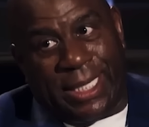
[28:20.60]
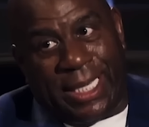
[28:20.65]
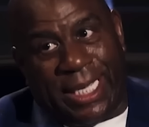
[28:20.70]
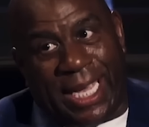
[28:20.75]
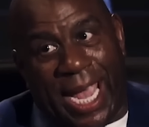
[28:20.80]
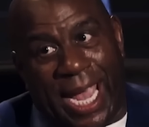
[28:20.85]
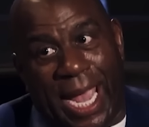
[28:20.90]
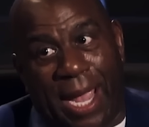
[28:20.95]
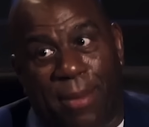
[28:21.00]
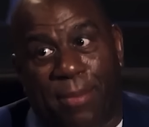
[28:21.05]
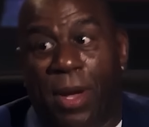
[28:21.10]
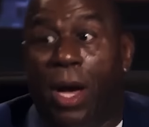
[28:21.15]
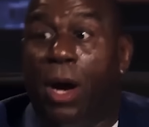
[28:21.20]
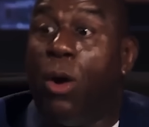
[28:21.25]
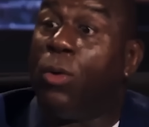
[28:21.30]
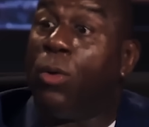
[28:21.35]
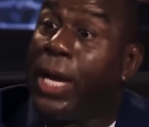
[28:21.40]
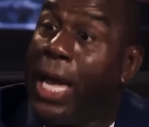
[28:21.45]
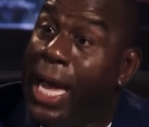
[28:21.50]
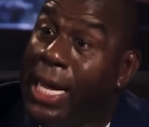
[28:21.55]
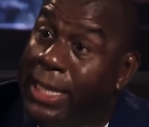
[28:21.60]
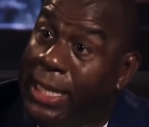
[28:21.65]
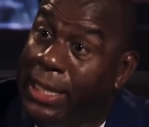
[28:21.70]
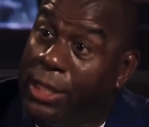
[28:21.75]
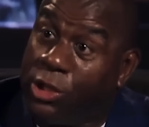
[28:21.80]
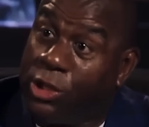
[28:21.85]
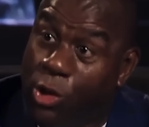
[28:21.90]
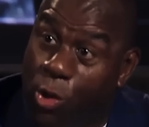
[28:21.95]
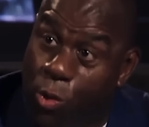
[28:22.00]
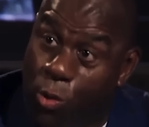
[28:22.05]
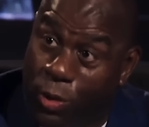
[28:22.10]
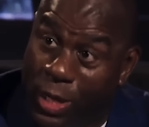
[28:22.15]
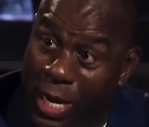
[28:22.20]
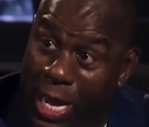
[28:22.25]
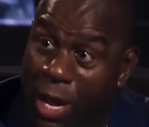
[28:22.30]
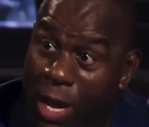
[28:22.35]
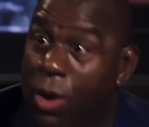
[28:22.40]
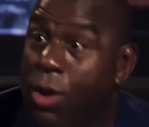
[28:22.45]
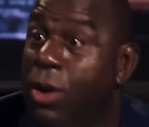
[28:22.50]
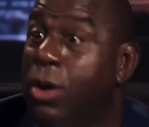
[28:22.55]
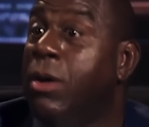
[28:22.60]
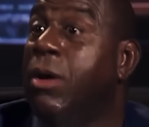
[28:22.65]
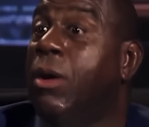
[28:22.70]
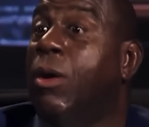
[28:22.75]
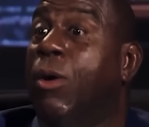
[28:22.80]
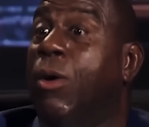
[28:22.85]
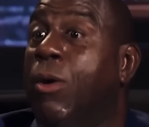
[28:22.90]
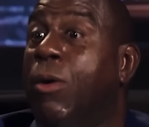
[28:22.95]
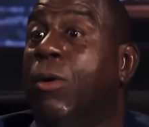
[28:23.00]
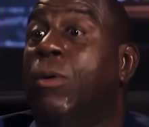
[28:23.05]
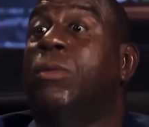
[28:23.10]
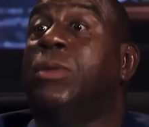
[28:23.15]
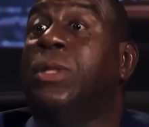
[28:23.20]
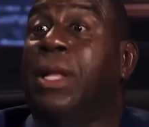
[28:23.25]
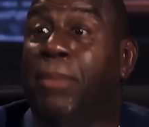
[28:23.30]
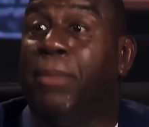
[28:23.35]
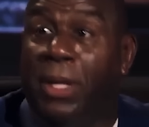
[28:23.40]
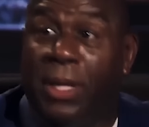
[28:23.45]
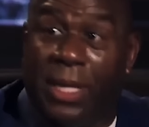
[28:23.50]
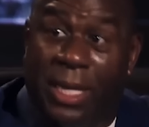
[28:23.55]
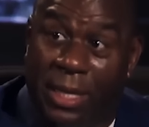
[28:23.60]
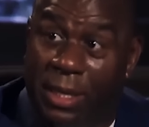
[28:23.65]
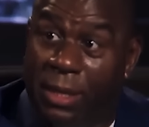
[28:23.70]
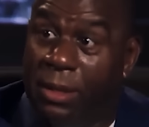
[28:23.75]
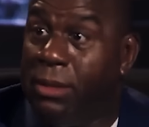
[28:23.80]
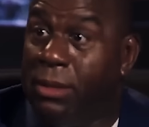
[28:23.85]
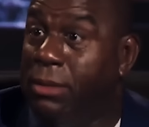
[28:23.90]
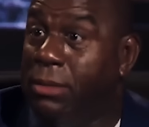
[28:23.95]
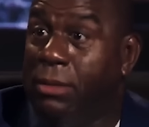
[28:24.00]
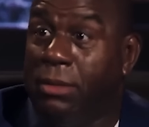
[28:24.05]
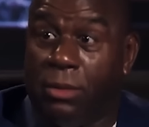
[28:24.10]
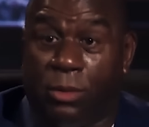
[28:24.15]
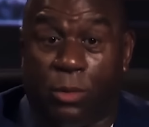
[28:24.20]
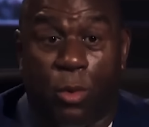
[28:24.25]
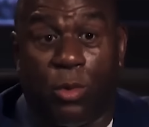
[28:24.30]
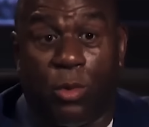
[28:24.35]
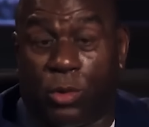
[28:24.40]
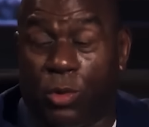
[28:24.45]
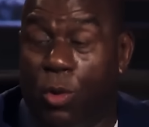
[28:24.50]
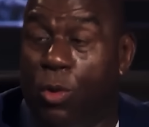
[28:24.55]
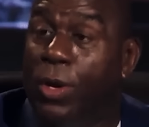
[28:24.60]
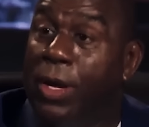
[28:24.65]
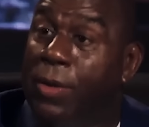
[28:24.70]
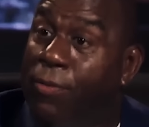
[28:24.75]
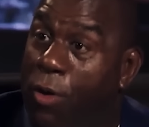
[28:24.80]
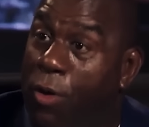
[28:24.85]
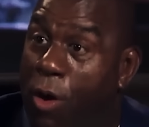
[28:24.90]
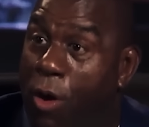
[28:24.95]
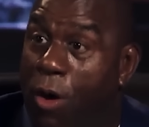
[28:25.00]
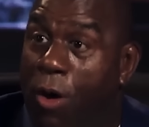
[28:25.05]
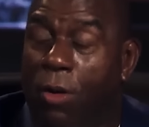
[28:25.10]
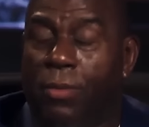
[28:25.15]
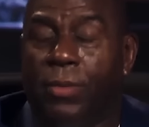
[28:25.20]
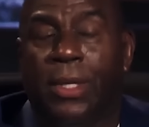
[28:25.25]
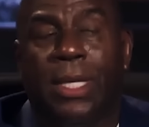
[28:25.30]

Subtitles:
game. Okay, I need to score now. Or let me get so-and-so involved.